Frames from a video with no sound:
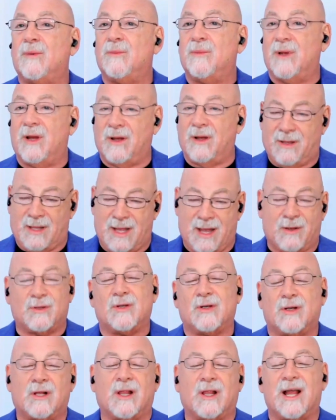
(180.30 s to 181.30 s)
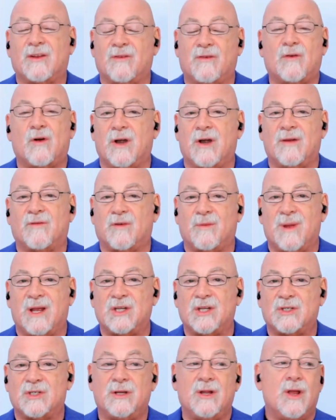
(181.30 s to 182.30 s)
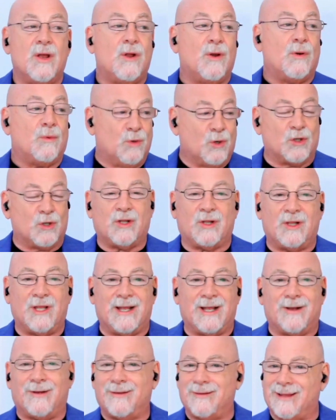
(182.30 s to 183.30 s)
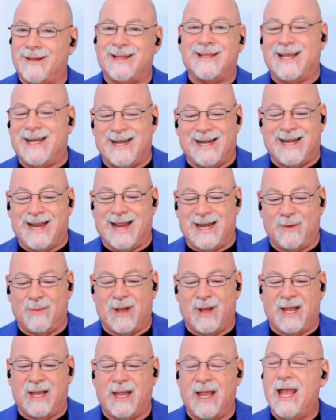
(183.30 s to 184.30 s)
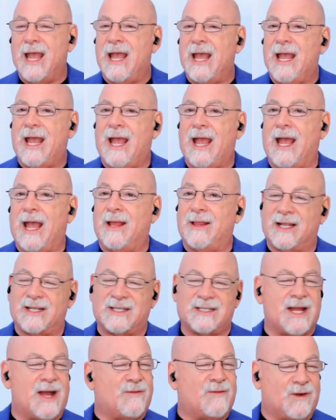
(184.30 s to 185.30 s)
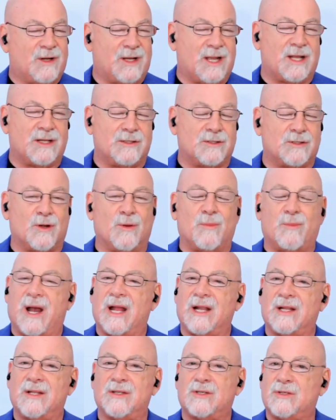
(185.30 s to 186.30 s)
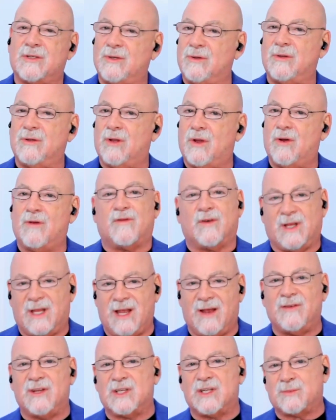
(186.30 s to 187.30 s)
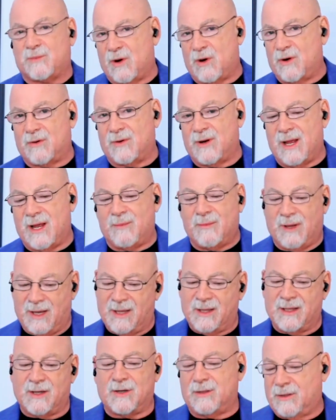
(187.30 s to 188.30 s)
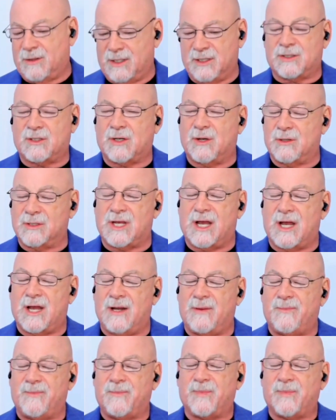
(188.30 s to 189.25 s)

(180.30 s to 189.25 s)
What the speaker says: allowed to collect foreign information, ruled illegal. They did it anyway. And let's not forget Joe Biden's student loan forgiveness program, and their list goes on.